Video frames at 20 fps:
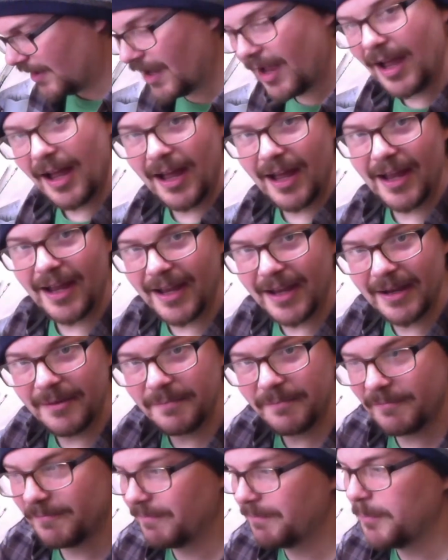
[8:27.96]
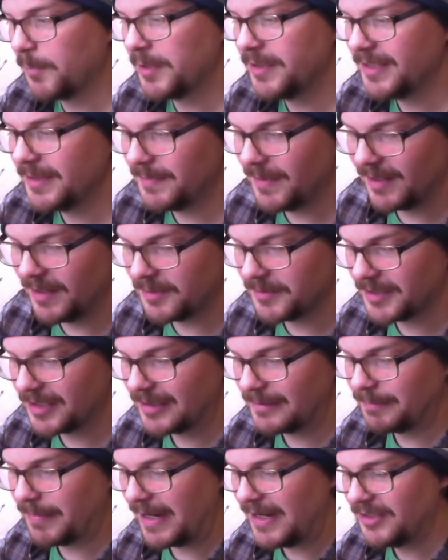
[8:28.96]
I printed my little
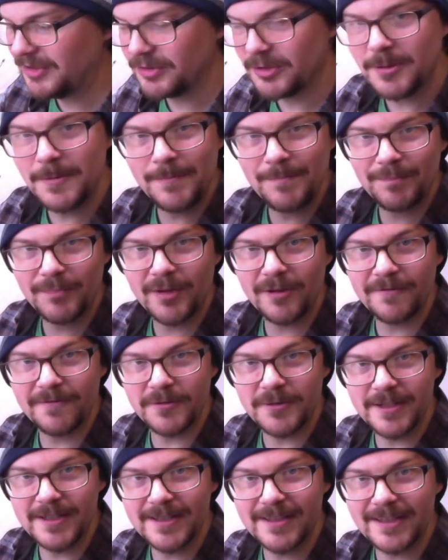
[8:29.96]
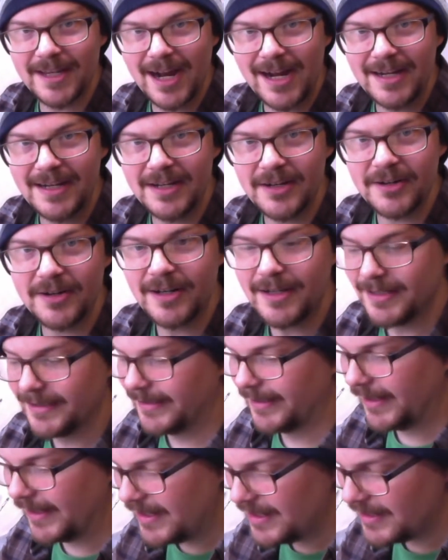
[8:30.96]
spacer for inside here,
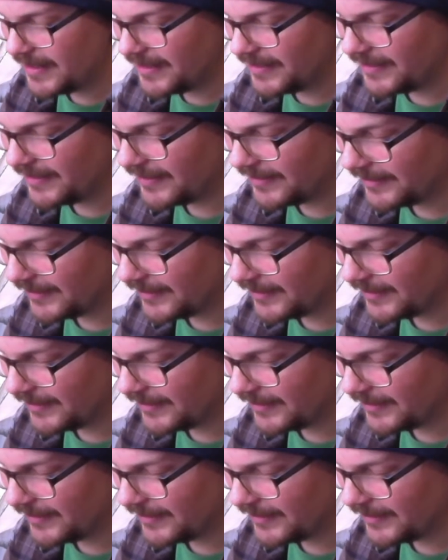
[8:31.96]
and